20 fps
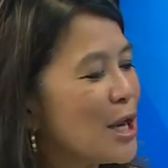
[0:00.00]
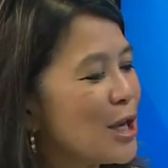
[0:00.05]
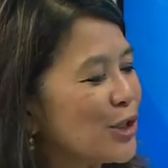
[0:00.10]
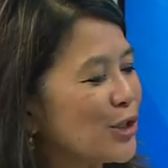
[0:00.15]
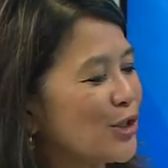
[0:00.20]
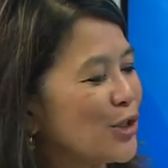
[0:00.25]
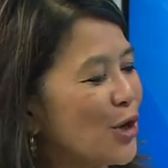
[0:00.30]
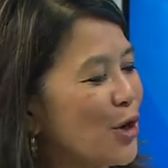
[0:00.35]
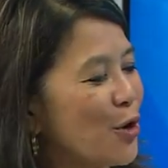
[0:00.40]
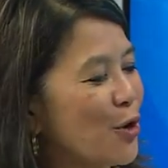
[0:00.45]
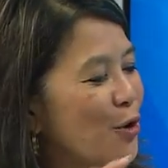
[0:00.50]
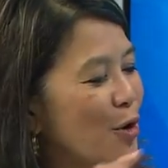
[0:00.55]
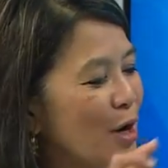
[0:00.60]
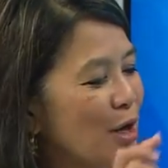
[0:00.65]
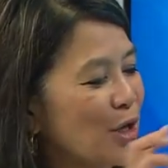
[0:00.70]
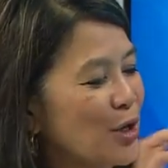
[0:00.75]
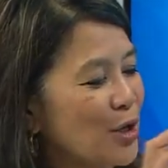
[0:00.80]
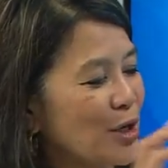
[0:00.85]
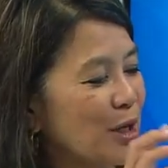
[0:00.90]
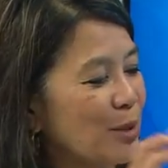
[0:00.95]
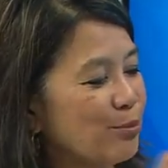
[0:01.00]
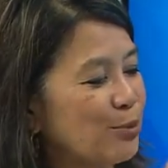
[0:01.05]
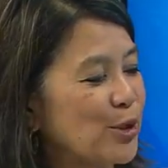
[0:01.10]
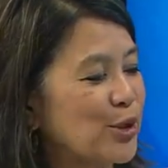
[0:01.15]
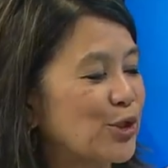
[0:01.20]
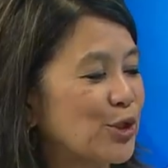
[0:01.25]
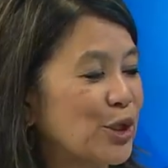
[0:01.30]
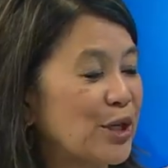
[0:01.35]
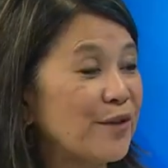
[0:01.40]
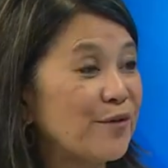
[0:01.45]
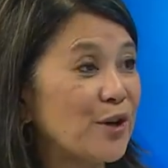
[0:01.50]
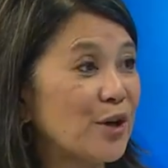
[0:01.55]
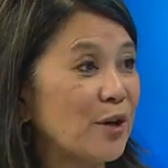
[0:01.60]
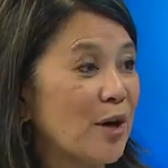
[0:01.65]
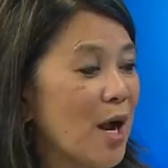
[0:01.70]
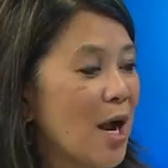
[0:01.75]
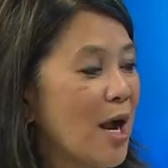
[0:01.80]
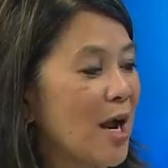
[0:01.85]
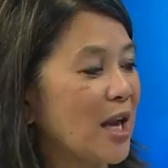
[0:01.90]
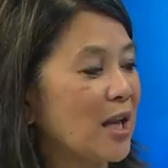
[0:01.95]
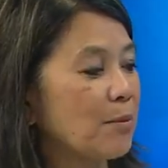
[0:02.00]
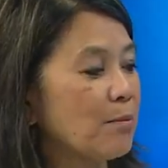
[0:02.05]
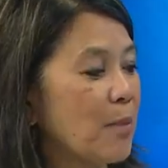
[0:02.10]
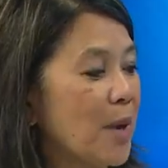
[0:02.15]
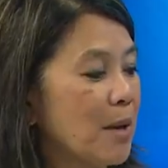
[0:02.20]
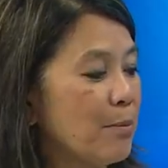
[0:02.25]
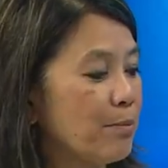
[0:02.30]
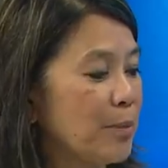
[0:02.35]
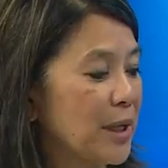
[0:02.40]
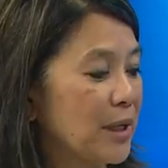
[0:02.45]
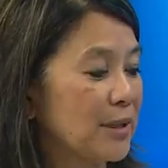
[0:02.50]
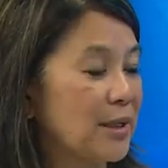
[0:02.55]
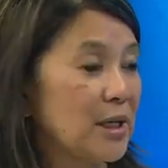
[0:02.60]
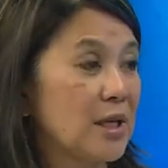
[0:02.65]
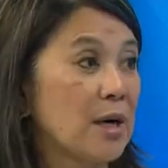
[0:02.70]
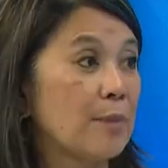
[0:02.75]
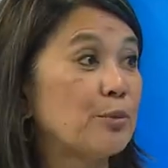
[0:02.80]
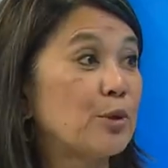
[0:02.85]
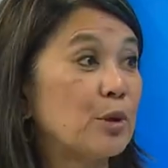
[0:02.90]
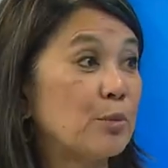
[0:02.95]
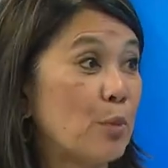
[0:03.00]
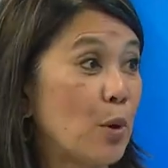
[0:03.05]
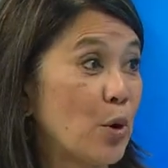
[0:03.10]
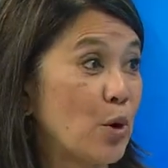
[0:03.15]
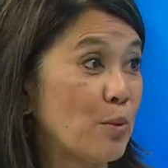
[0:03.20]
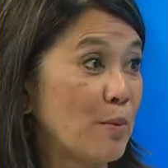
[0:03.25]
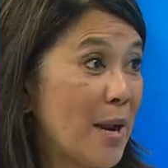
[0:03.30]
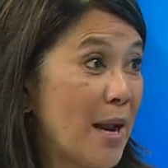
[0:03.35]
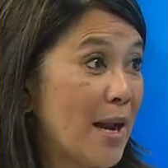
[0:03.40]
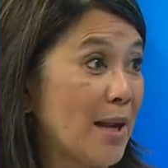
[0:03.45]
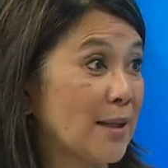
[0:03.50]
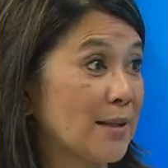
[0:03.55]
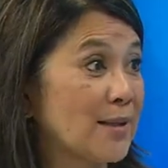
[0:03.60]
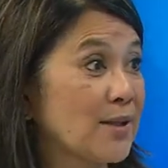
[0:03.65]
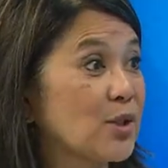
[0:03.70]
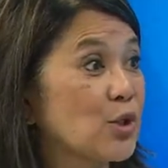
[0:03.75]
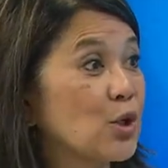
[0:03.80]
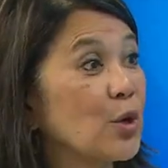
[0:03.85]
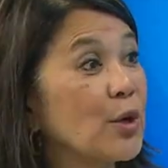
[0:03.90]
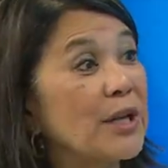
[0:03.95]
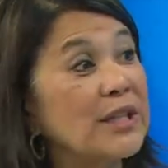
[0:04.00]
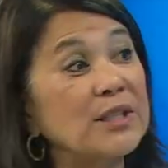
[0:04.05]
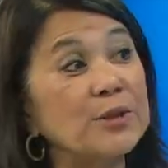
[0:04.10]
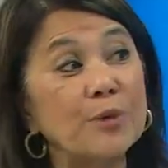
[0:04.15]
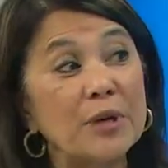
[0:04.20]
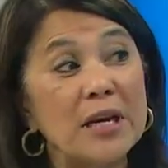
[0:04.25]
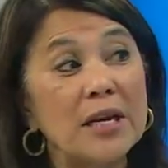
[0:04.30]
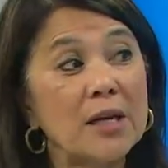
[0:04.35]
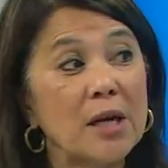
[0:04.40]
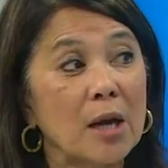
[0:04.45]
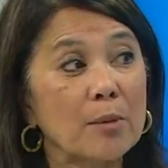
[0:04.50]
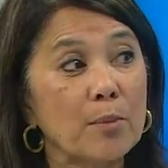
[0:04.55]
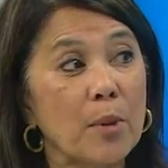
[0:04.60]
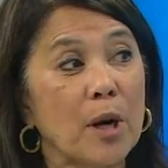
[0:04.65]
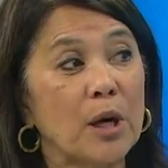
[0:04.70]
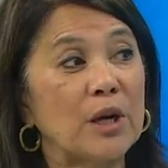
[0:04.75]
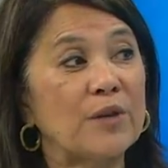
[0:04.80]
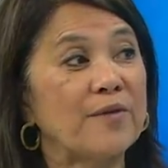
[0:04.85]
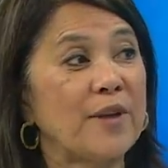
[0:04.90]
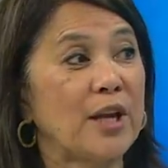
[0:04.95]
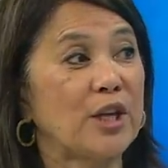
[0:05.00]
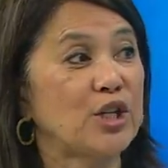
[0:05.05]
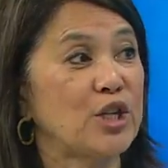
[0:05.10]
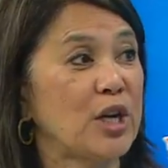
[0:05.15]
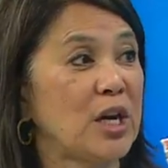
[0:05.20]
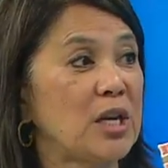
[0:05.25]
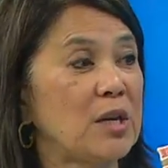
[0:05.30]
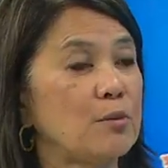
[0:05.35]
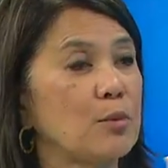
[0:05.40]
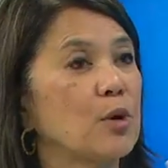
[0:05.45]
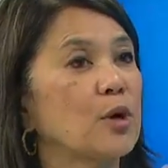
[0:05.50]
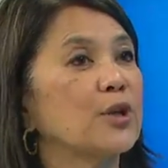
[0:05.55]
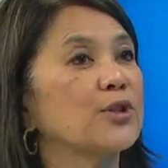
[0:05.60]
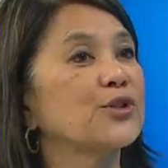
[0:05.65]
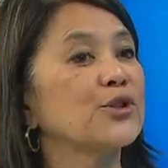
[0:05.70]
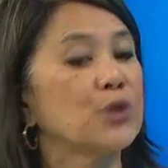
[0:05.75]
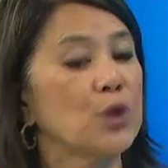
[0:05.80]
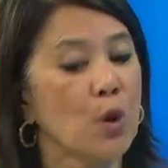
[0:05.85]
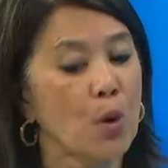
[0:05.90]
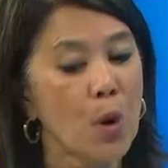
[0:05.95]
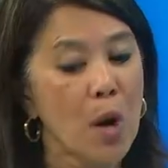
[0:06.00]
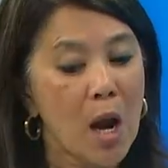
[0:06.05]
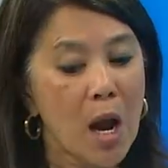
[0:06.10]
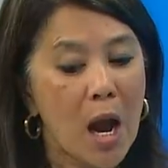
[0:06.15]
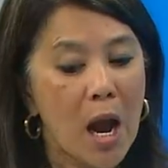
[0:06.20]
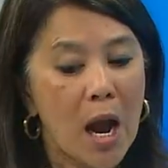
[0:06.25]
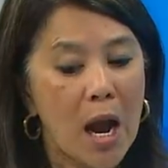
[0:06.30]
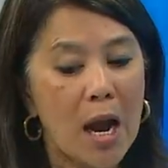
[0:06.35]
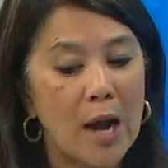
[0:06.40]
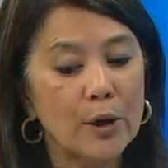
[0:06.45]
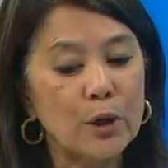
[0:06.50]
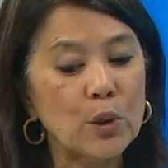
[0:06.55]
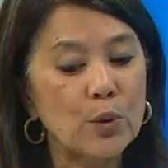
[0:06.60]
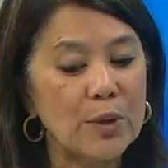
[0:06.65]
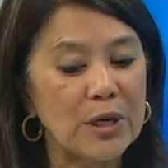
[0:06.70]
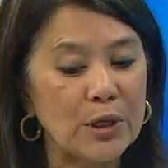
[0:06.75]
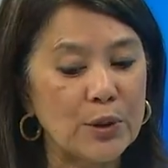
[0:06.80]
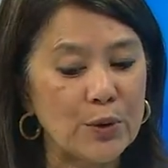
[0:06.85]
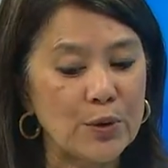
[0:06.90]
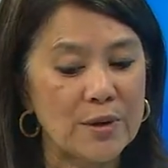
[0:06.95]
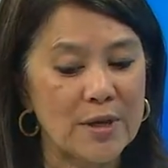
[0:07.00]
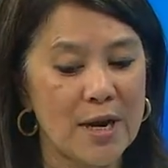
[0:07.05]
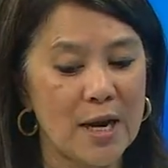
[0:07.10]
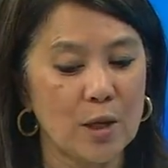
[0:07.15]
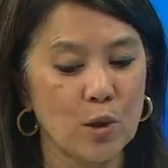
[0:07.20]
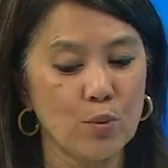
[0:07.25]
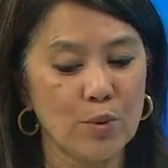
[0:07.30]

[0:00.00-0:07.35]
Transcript: So you can preserve your height by building up your bone mass. So it's really not part of aging anymore. So how do we do that?